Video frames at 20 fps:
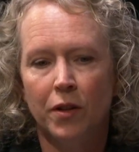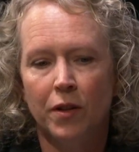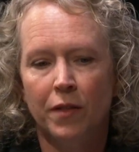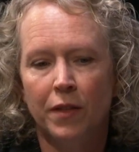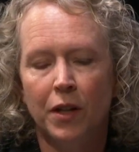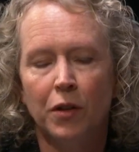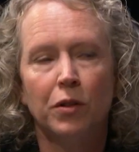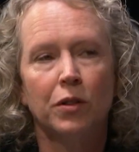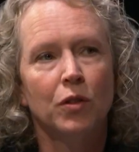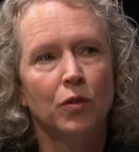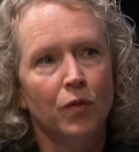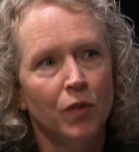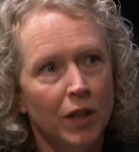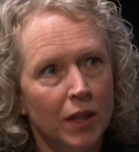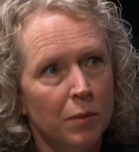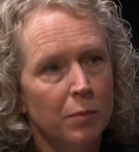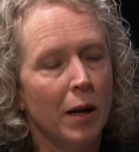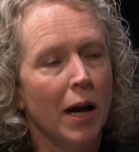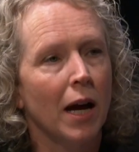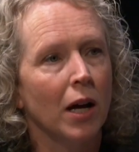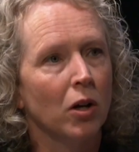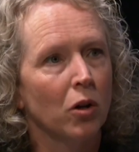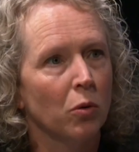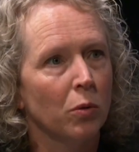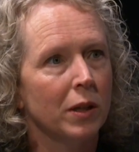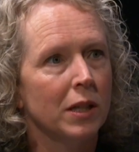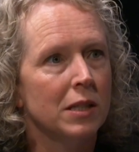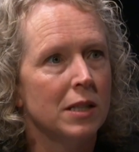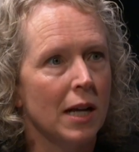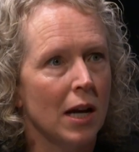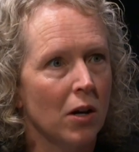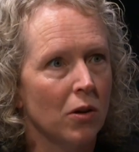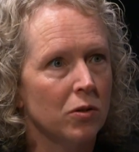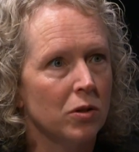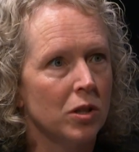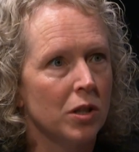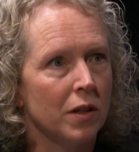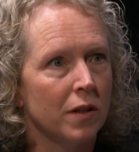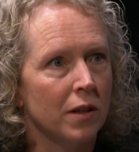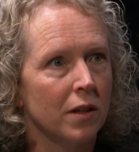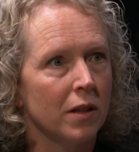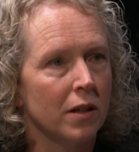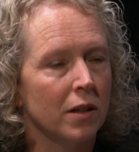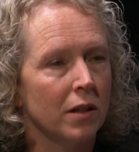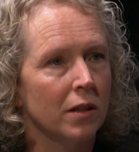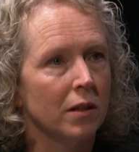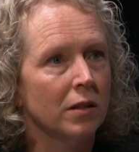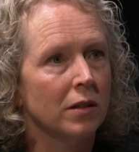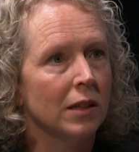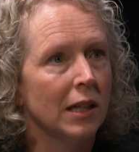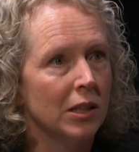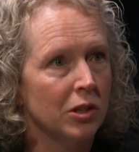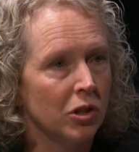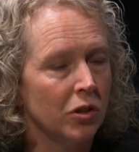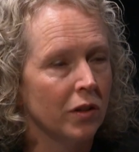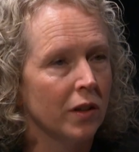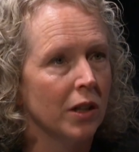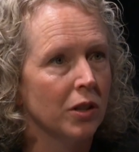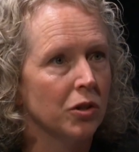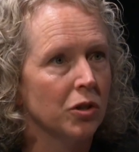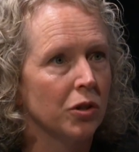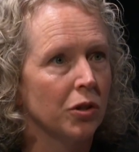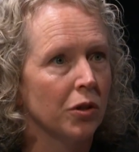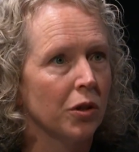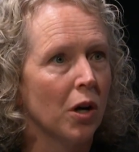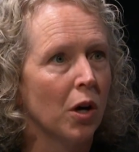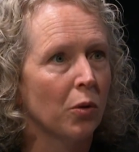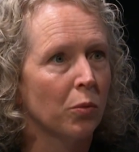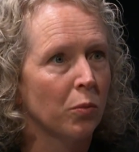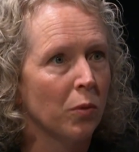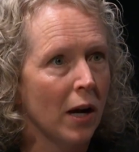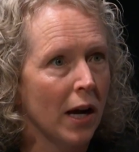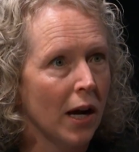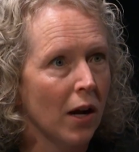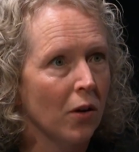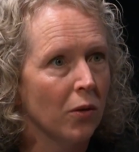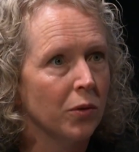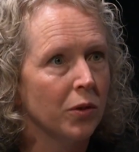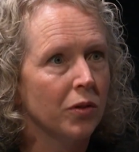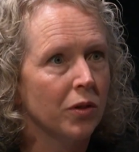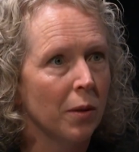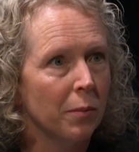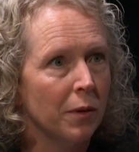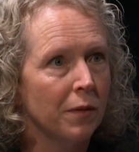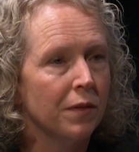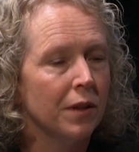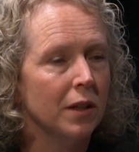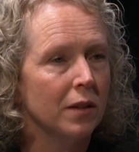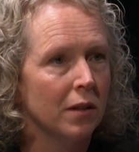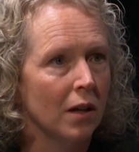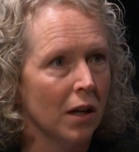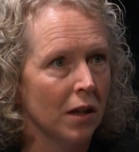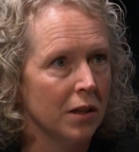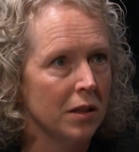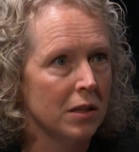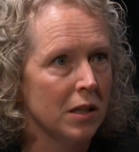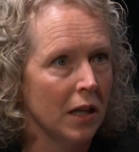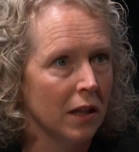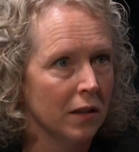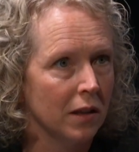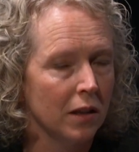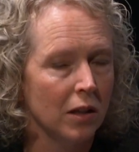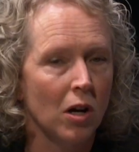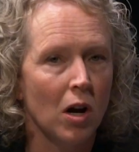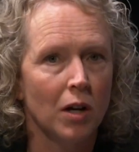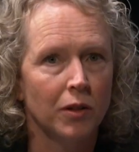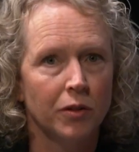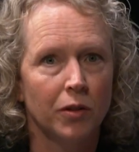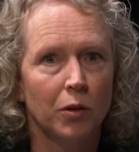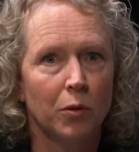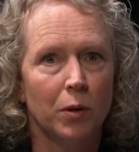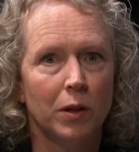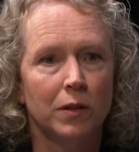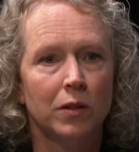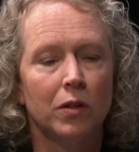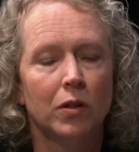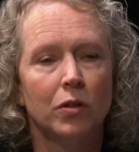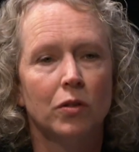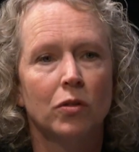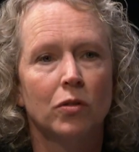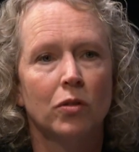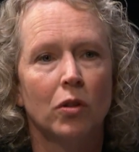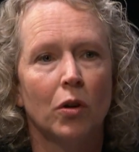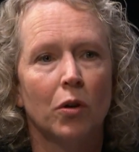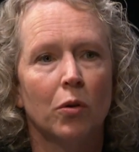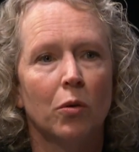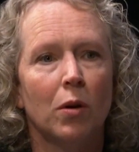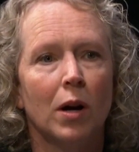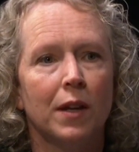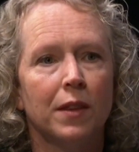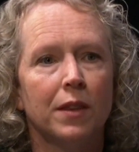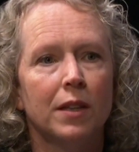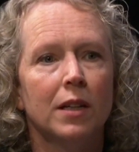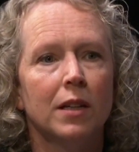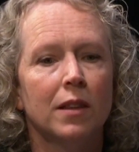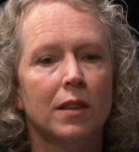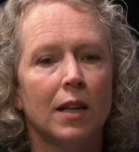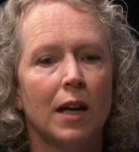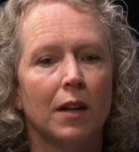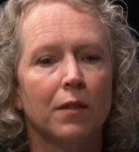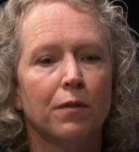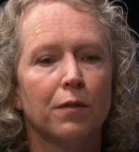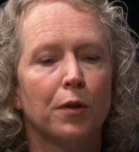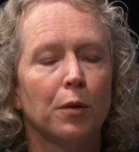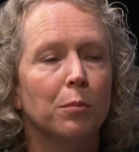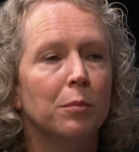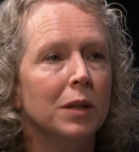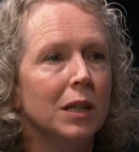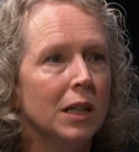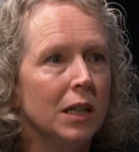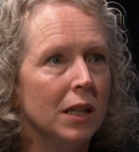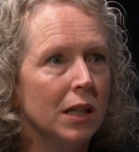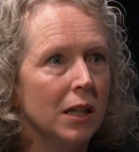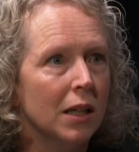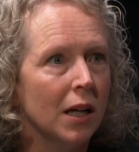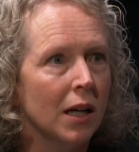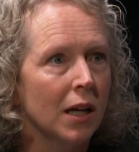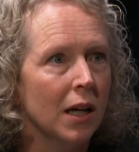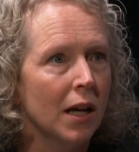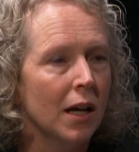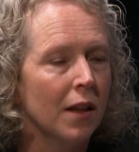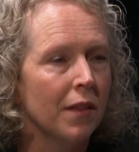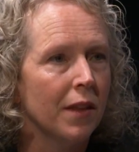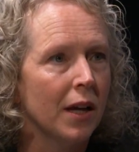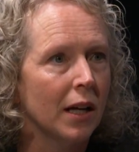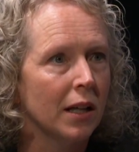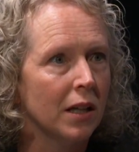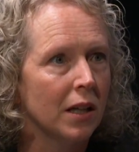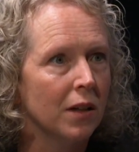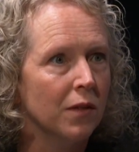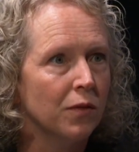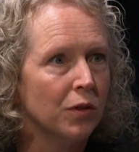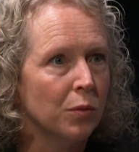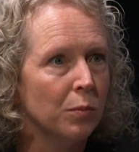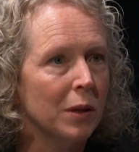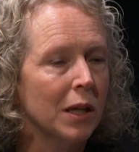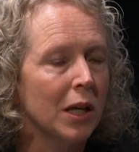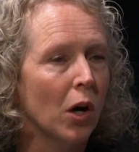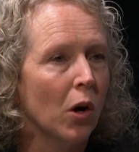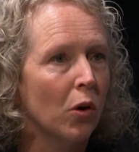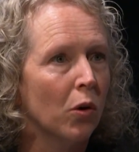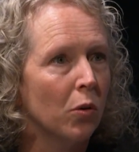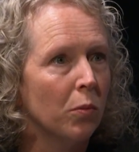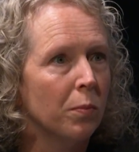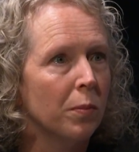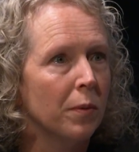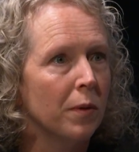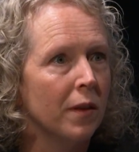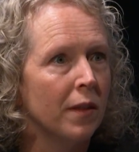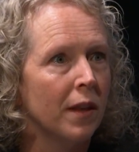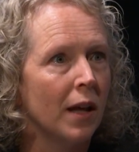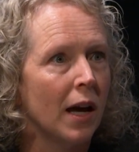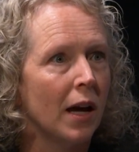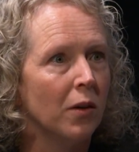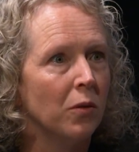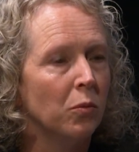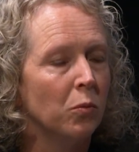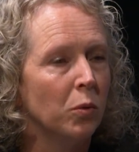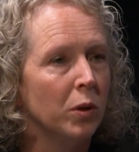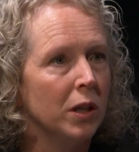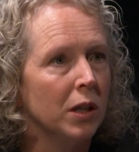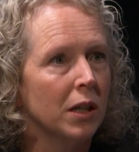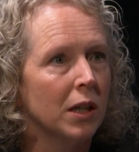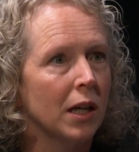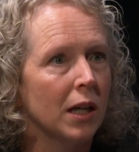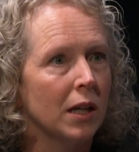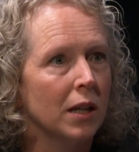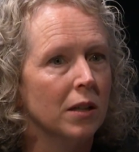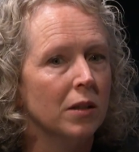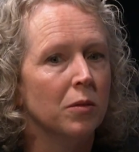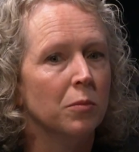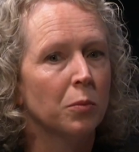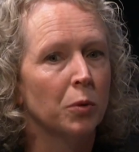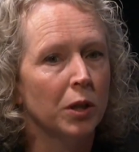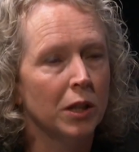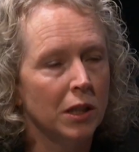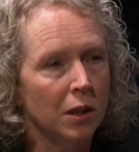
there is feedback going down to the legislature around some of these unintended consequences. So I think that for me, that gives me hope that we can bring